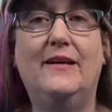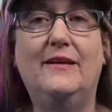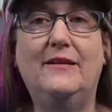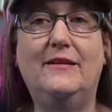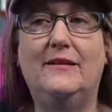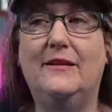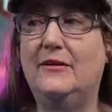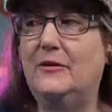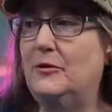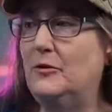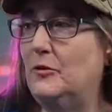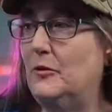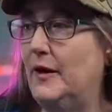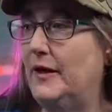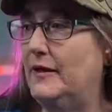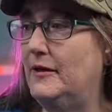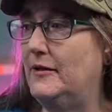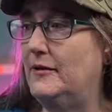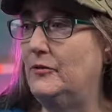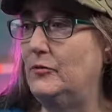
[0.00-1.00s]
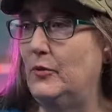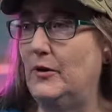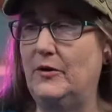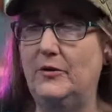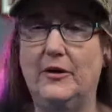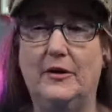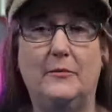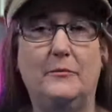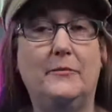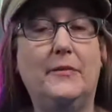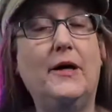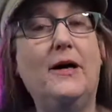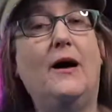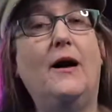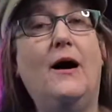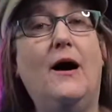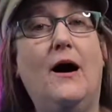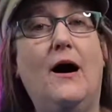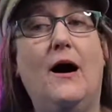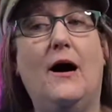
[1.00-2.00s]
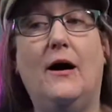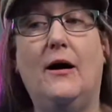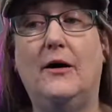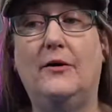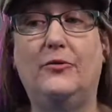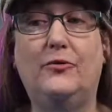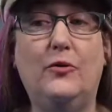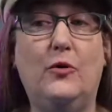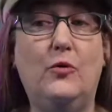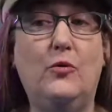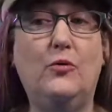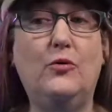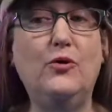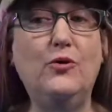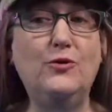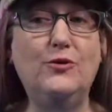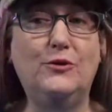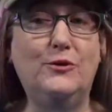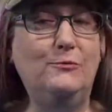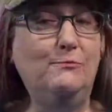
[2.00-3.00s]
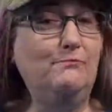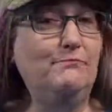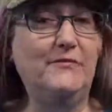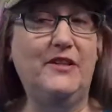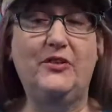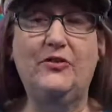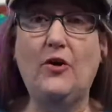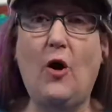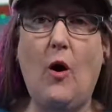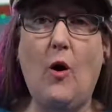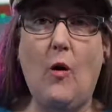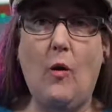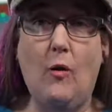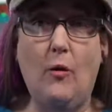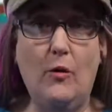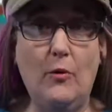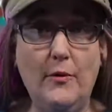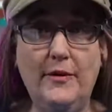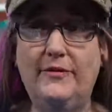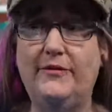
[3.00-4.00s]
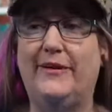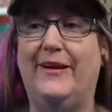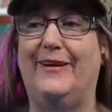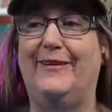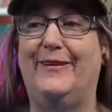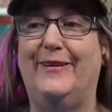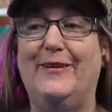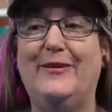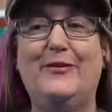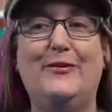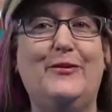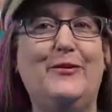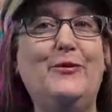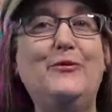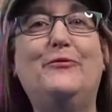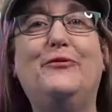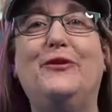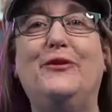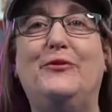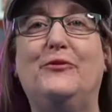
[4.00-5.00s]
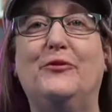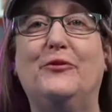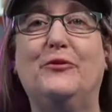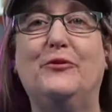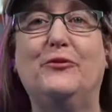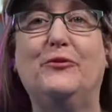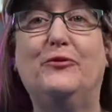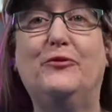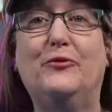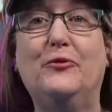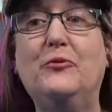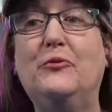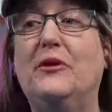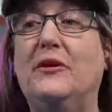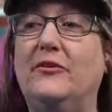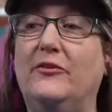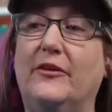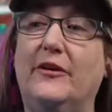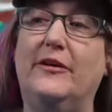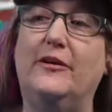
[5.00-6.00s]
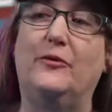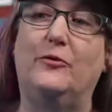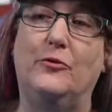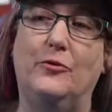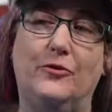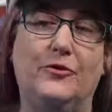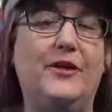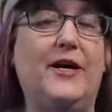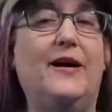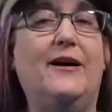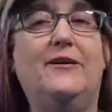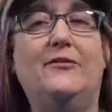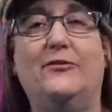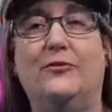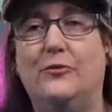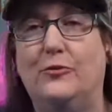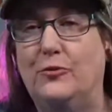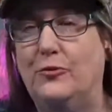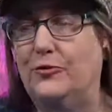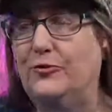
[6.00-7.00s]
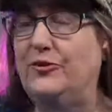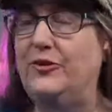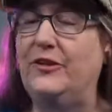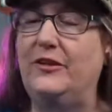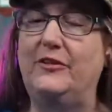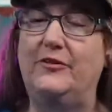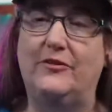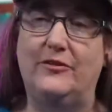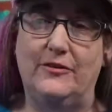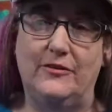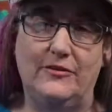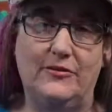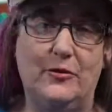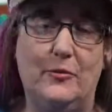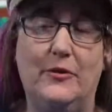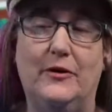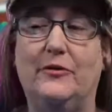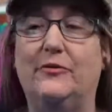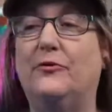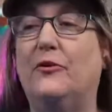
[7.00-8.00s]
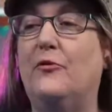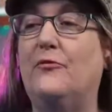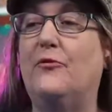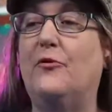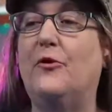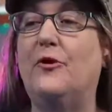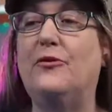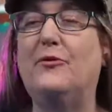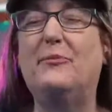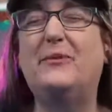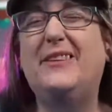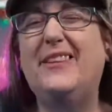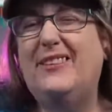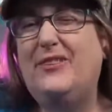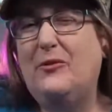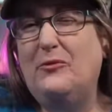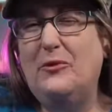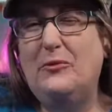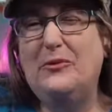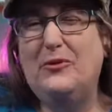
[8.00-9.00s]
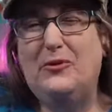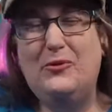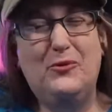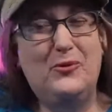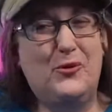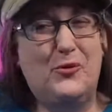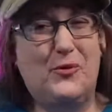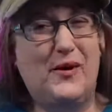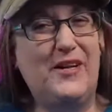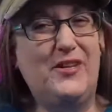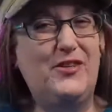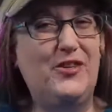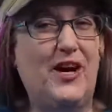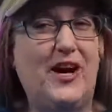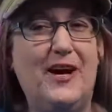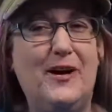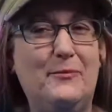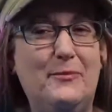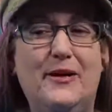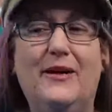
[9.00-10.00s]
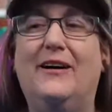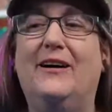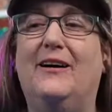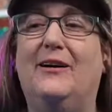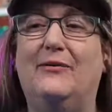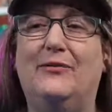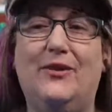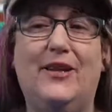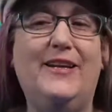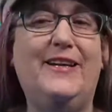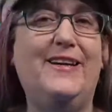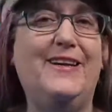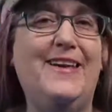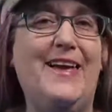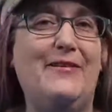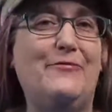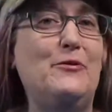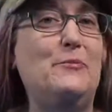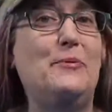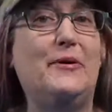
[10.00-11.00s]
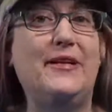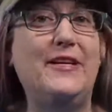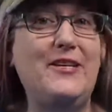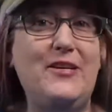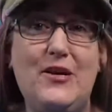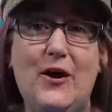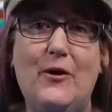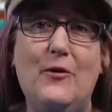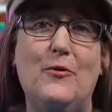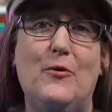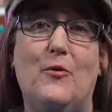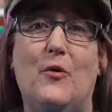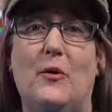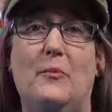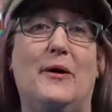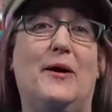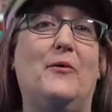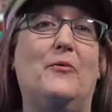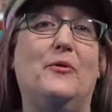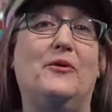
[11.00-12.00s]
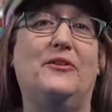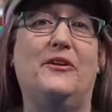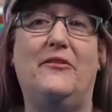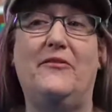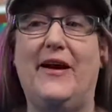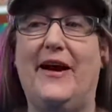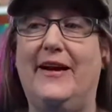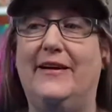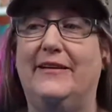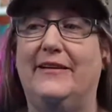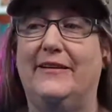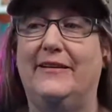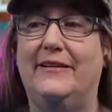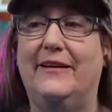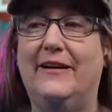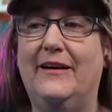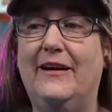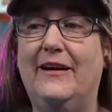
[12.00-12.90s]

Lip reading: Hello and welcome. So Google is always adding new features to things like Google Docs and Google Sheets and so on and so forth, but they don't always do a great job of letting everybody know about what they've added.